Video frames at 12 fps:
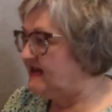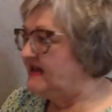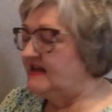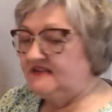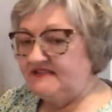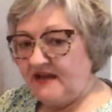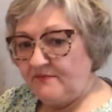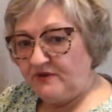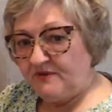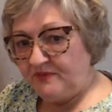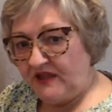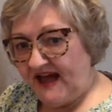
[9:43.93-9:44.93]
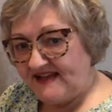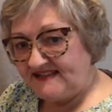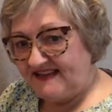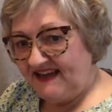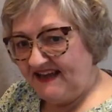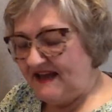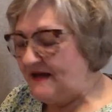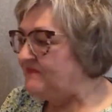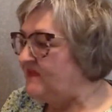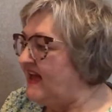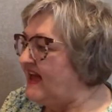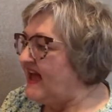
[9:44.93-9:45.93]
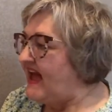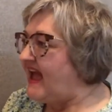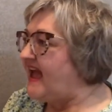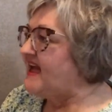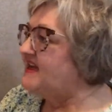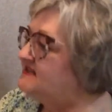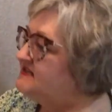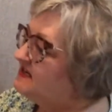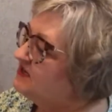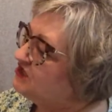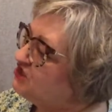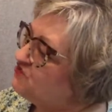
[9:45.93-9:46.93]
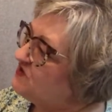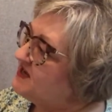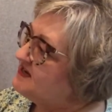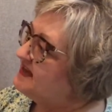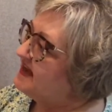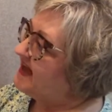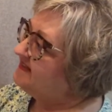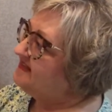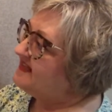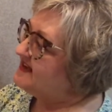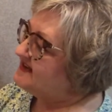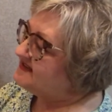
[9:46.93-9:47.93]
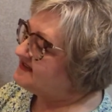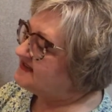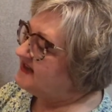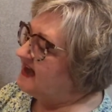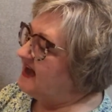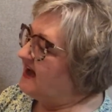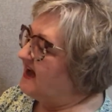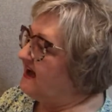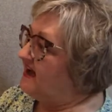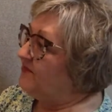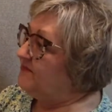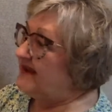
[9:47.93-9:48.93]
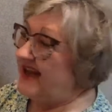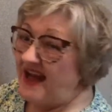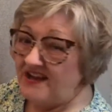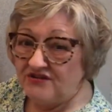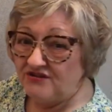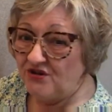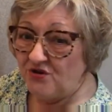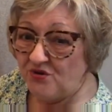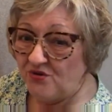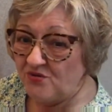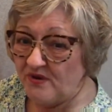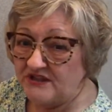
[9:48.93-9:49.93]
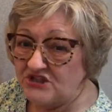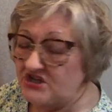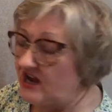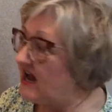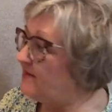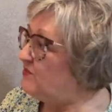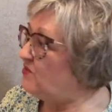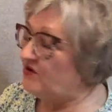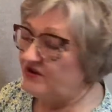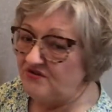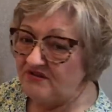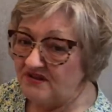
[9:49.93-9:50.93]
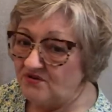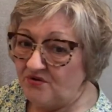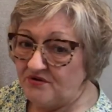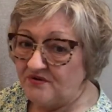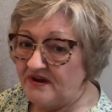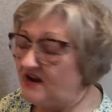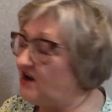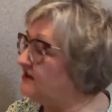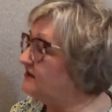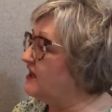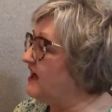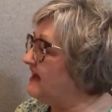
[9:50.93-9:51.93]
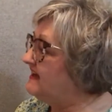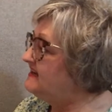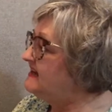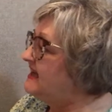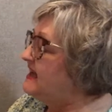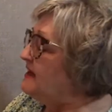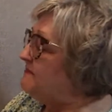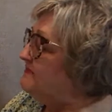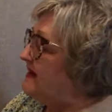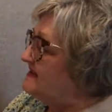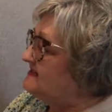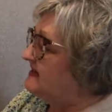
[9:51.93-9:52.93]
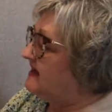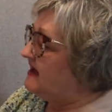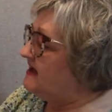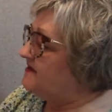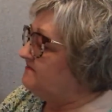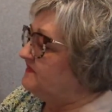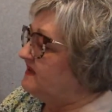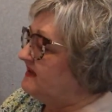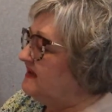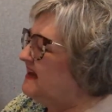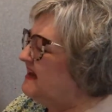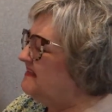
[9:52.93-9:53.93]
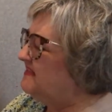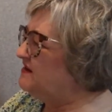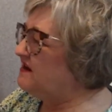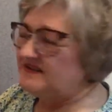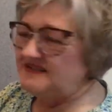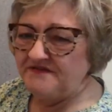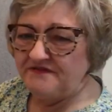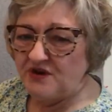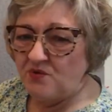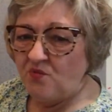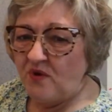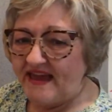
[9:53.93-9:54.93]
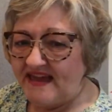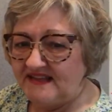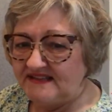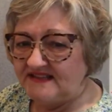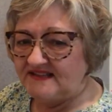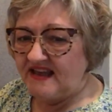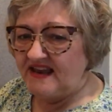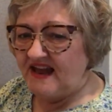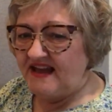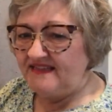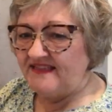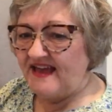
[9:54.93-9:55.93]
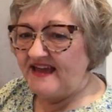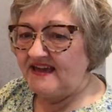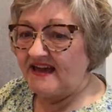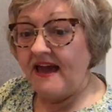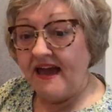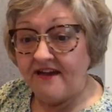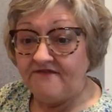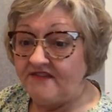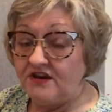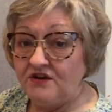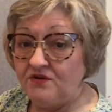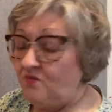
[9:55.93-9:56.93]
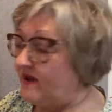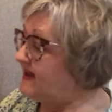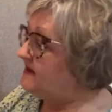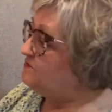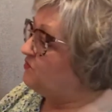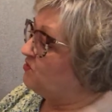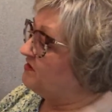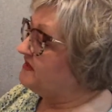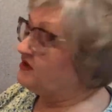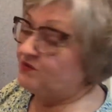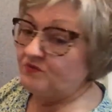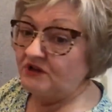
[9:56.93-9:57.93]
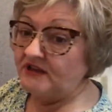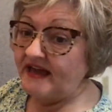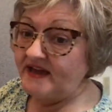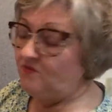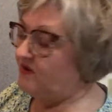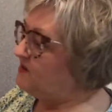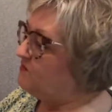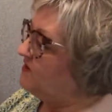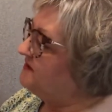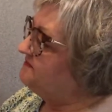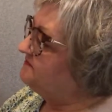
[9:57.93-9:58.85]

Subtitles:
template plastic, and you can get this at your local quilt shop or you can order it online. But there are different weights, and I like a heavier weight more than a real lightweight one.